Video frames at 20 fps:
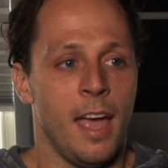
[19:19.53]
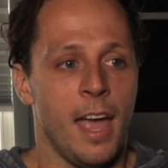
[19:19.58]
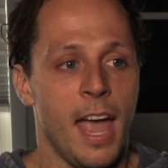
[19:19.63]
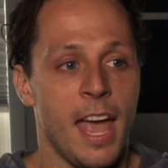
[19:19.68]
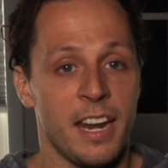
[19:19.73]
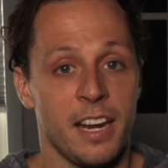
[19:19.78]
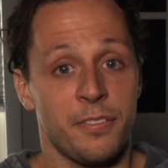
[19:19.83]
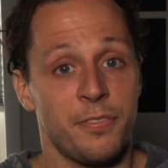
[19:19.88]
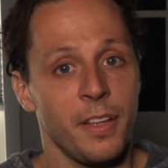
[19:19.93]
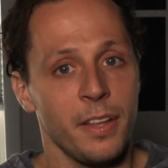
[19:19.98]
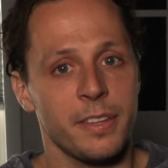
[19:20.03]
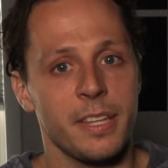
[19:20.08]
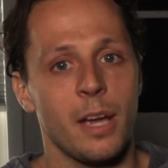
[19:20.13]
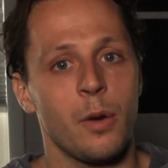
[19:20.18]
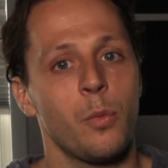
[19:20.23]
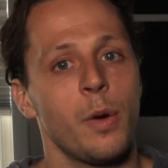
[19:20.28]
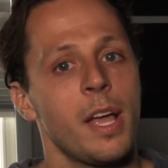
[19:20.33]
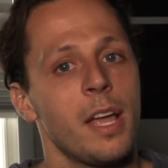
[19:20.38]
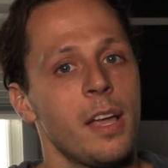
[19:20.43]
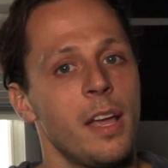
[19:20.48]
And I felt that
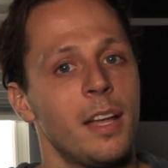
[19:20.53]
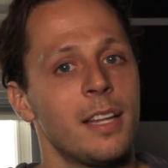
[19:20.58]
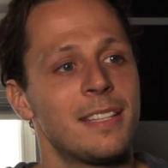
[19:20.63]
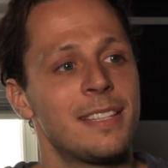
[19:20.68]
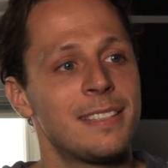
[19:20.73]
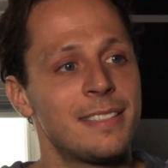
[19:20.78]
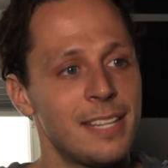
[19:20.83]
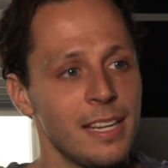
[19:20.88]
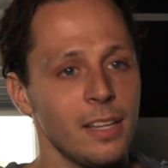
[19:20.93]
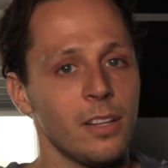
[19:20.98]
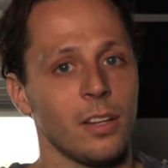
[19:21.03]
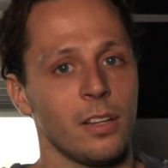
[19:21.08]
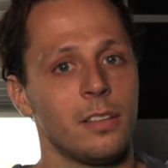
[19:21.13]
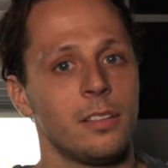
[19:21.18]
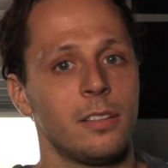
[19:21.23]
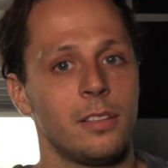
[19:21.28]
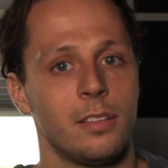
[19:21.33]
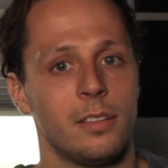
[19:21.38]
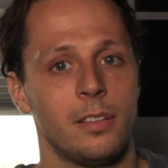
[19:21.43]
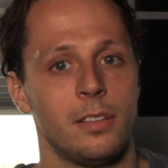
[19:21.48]
way until
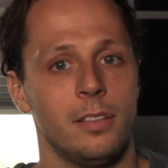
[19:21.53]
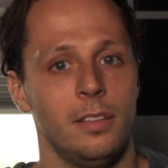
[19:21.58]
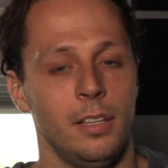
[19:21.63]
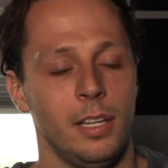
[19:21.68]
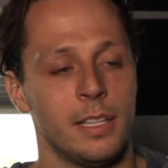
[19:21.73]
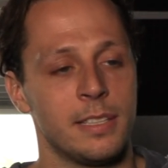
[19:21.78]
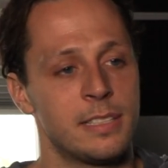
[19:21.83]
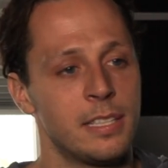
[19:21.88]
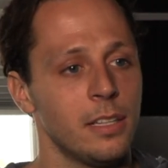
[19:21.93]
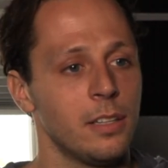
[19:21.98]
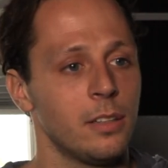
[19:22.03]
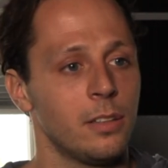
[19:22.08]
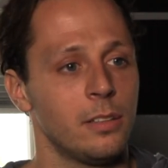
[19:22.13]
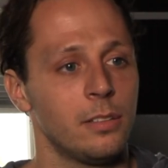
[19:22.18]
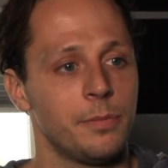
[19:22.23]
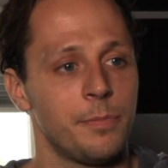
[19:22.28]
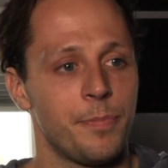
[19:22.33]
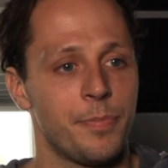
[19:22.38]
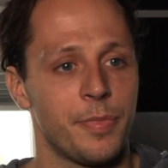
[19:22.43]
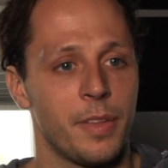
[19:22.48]

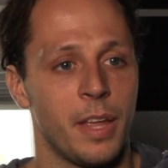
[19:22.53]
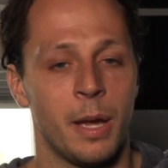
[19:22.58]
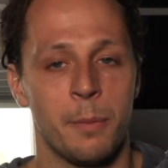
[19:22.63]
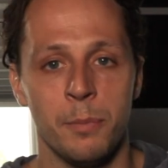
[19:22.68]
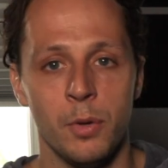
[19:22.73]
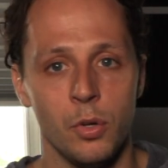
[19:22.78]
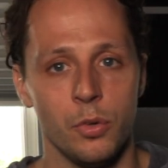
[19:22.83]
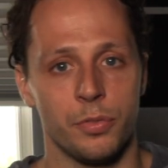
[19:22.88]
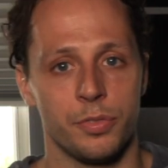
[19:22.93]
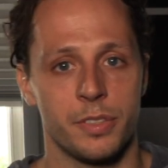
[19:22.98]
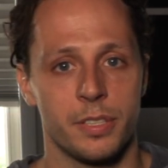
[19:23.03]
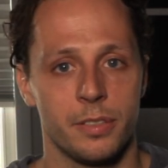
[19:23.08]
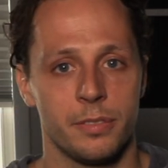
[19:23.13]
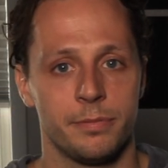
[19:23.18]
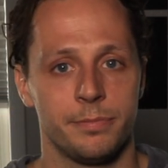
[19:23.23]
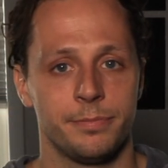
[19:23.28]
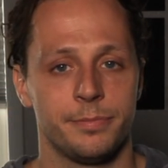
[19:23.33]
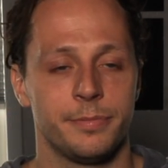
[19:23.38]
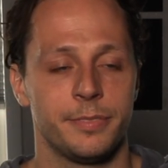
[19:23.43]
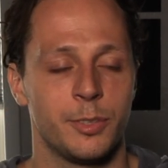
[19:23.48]
I moved
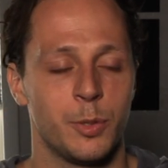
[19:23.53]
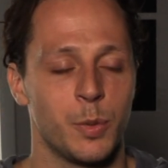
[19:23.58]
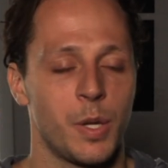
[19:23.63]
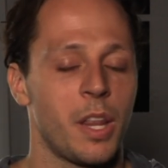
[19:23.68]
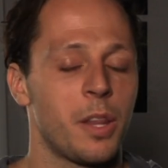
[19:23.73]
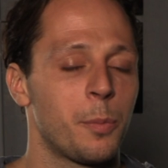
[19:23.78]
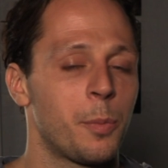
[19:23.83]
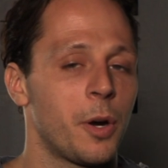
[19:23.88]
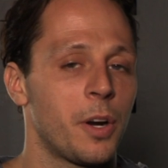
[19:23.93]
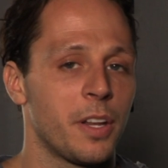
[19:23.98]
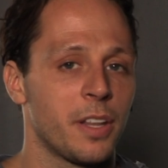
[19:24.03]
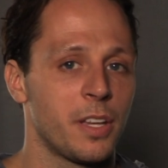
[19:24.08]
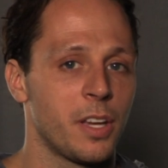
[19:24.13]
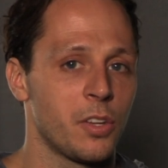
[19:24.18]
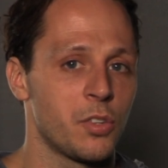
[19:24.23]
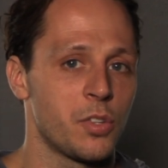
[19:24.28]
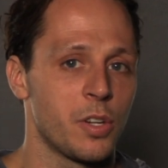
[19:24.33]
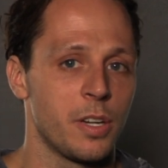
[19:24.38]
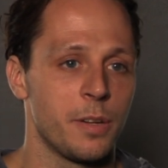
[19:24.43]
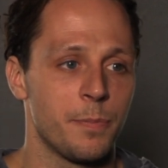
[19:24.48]
to another part of the
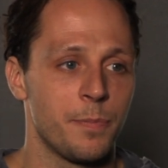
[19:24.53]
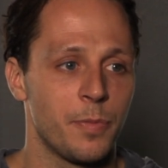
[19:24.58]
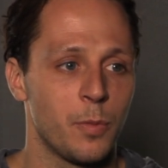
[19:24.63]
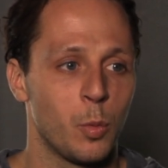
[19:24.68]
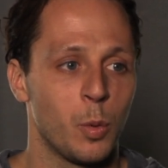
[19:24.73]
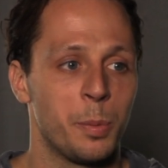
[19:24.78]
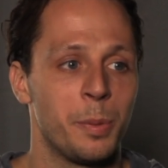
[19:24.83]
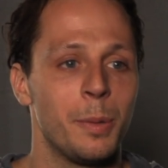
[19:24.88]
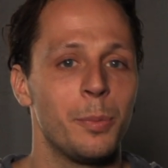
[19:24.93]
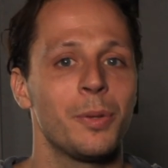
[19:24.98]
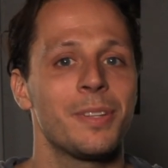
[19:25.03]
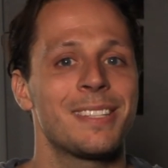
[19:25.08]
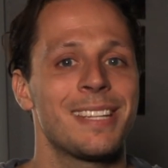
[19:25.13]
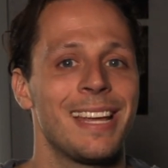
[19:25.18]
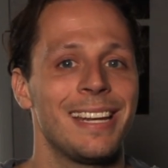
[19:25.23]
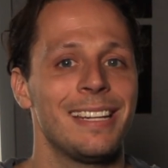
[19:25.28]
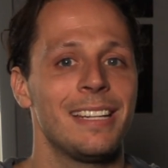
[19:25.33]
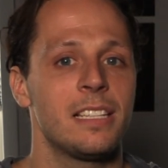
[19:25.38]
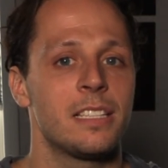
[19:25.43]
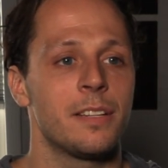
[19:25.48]
country where people
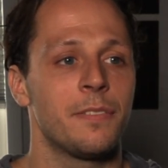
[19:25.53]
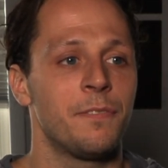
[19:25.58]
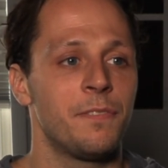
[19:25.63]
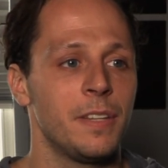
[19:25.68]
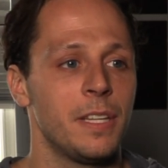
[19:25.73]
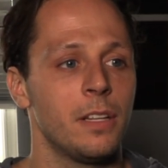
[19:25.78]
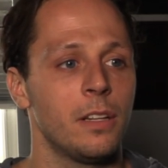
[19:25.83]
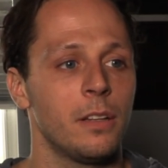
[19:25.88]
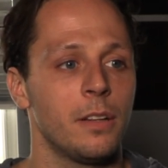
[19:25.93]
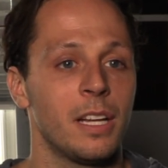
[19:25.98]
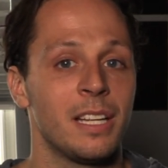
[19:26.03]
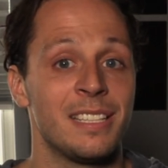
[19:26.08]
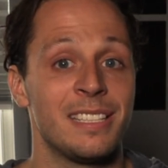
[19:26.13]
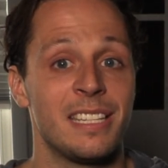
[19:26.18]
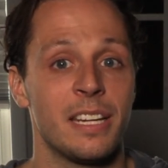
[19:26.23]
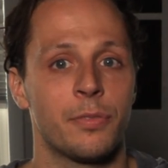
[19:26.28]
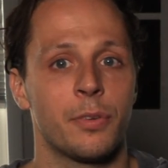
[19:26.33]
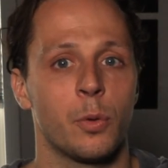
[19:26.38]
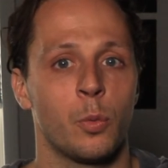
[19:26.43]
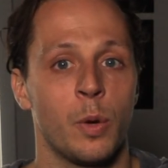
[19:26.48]
tended to feel a
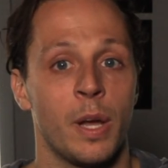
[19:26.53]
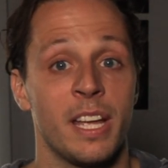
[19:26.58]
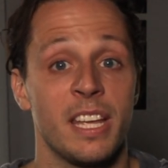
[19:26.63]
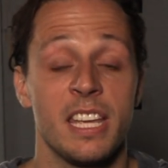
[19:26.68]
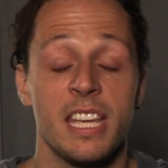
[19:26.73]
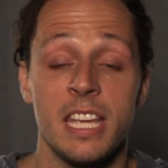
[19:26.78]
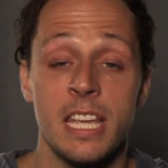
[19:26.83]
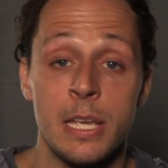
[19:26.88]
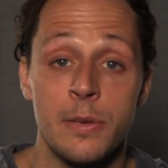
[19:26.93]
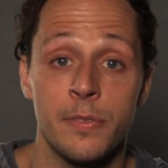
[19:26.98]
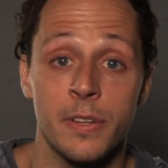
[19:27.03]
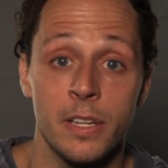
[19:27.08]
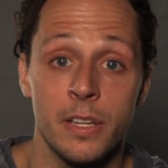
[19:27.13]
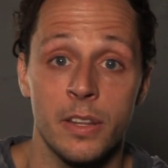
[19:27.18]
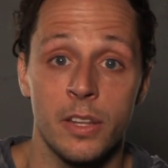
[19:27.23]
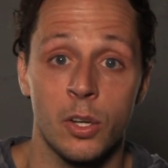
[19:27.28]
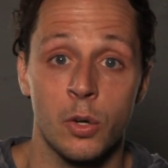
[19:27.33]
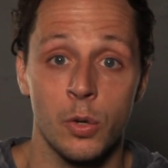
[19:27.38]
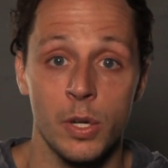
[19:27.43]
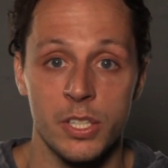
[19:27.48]
different way, even
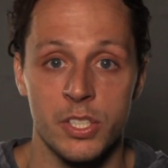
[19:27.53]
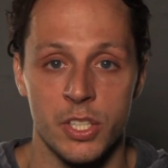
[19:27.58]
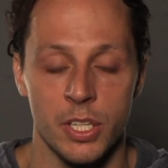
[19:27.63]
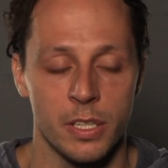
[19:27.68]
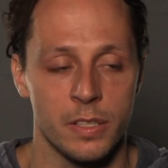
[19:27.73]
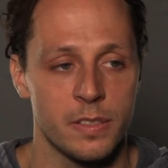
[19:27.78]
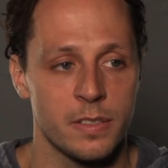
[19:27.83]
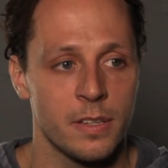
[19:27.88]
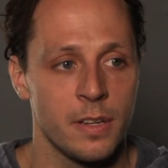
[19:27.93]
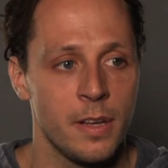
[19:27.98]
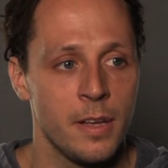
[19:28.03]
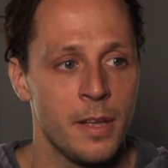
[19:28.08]
the Christians.